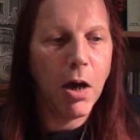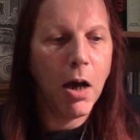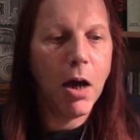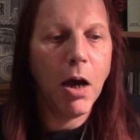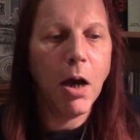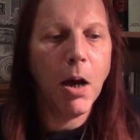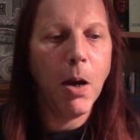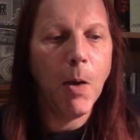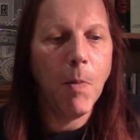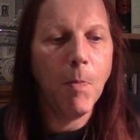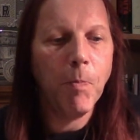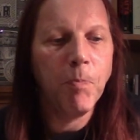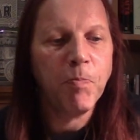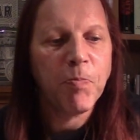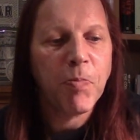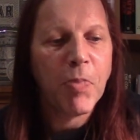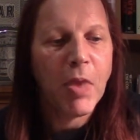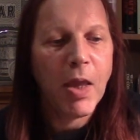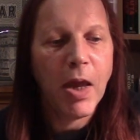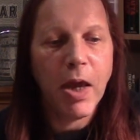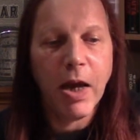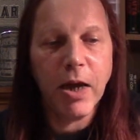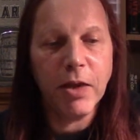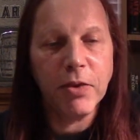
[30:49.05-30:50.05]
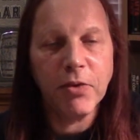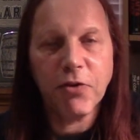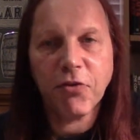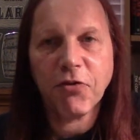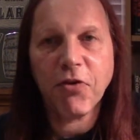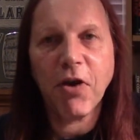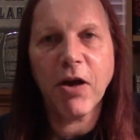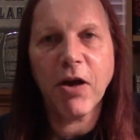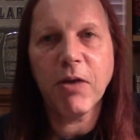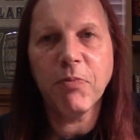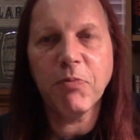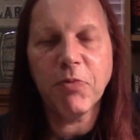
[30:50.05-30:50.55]
And the
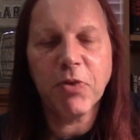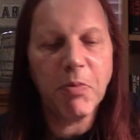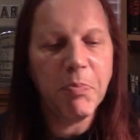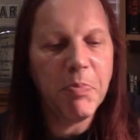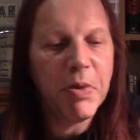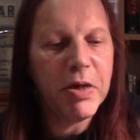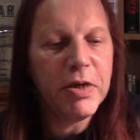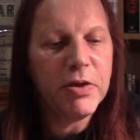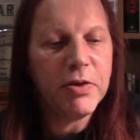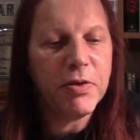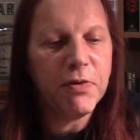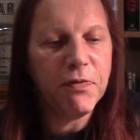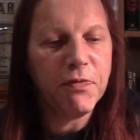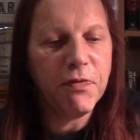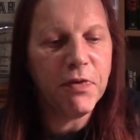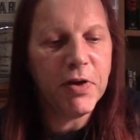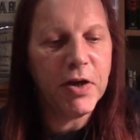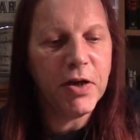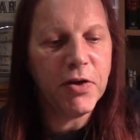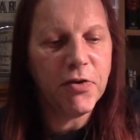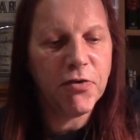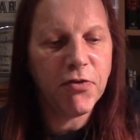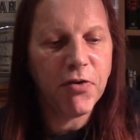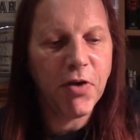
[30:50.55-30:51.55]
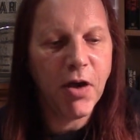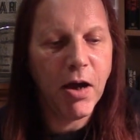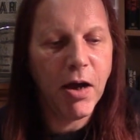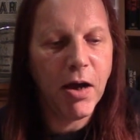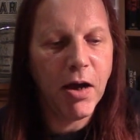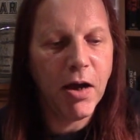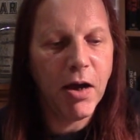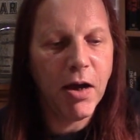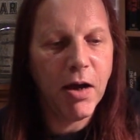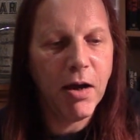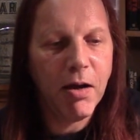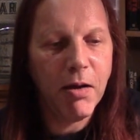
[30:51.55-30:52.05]
same with the peated finish.
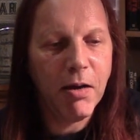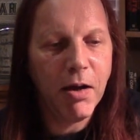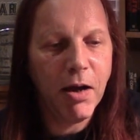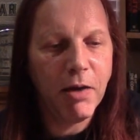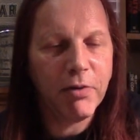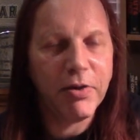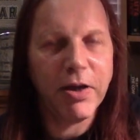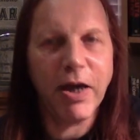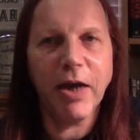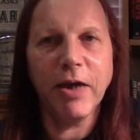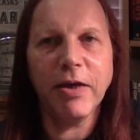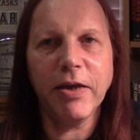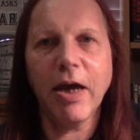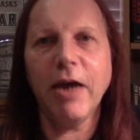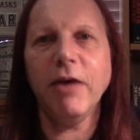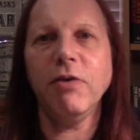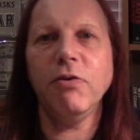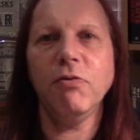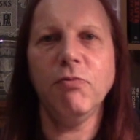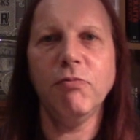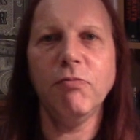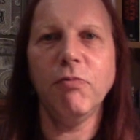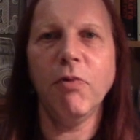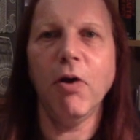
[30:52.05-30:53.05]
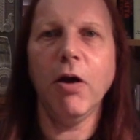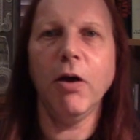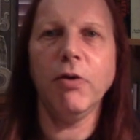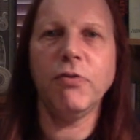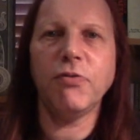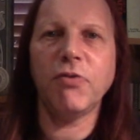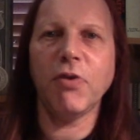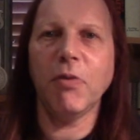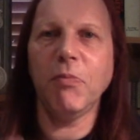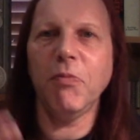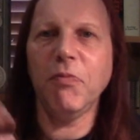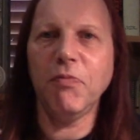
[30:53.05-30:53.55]
Okay, yeah, you're right.
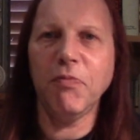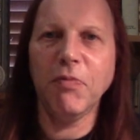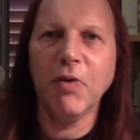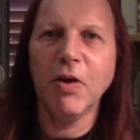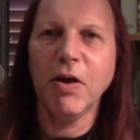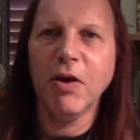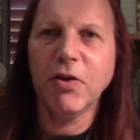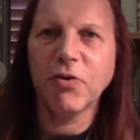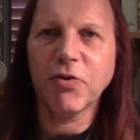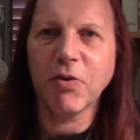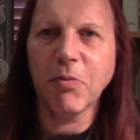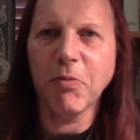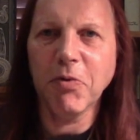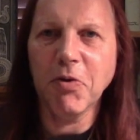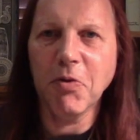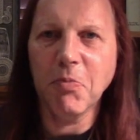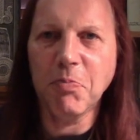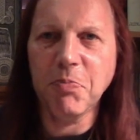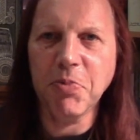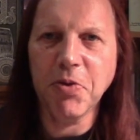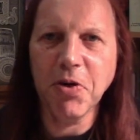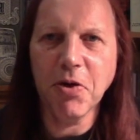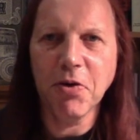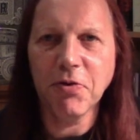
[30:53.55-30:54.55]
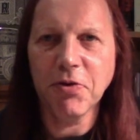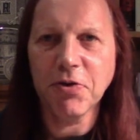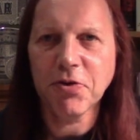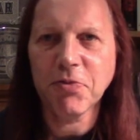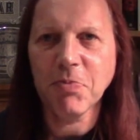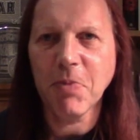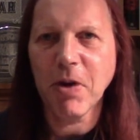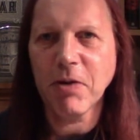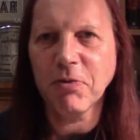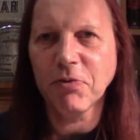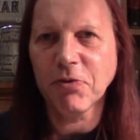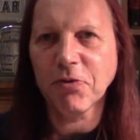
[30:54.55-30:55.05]
Some of you
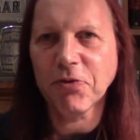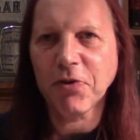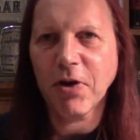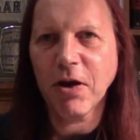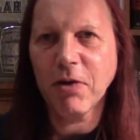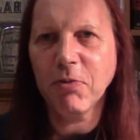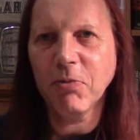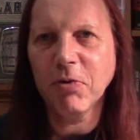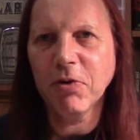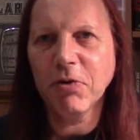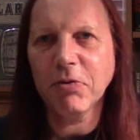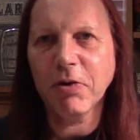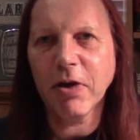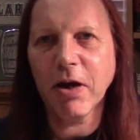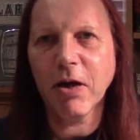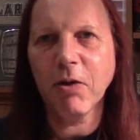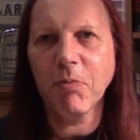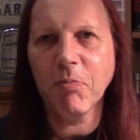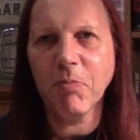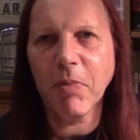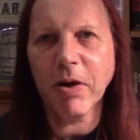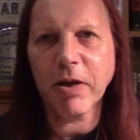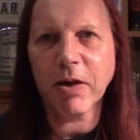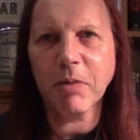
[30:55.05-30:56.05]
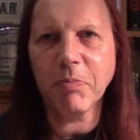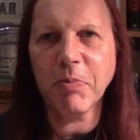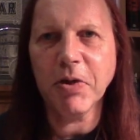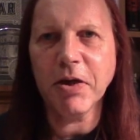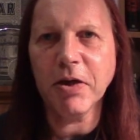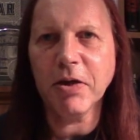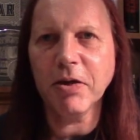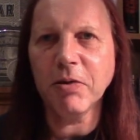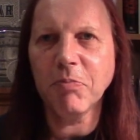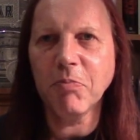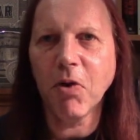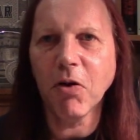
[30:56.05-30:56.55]
purists may well say, well, you know, make a
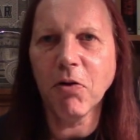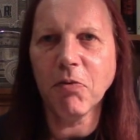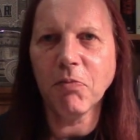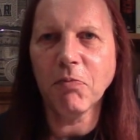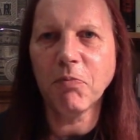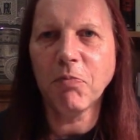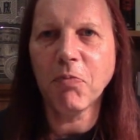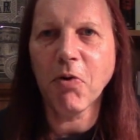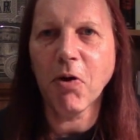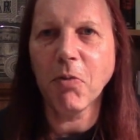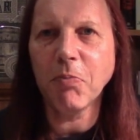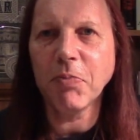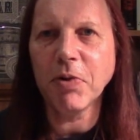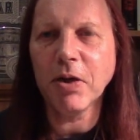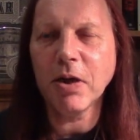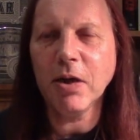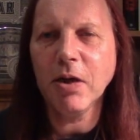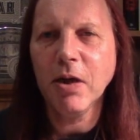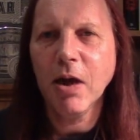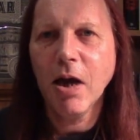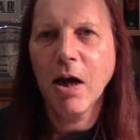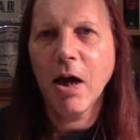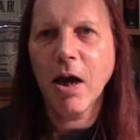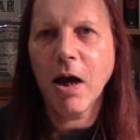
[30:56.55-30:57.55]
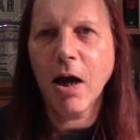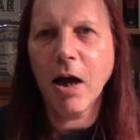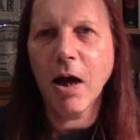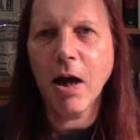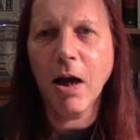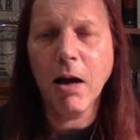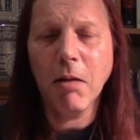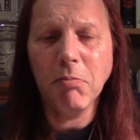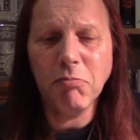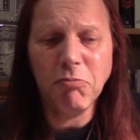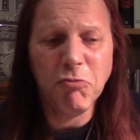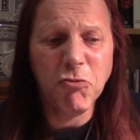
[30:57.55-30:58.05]
peated malt properly.
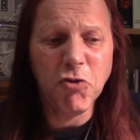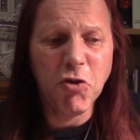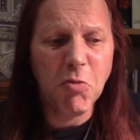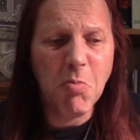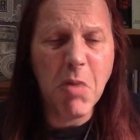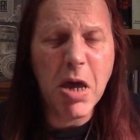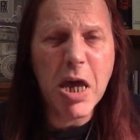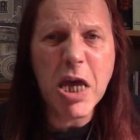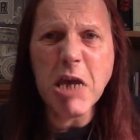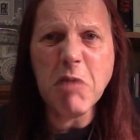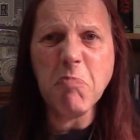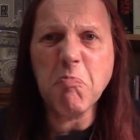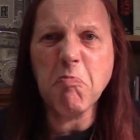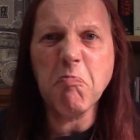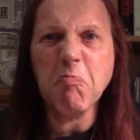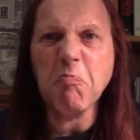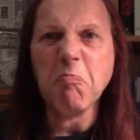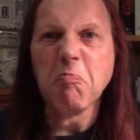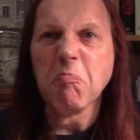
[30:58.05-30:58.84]
To me,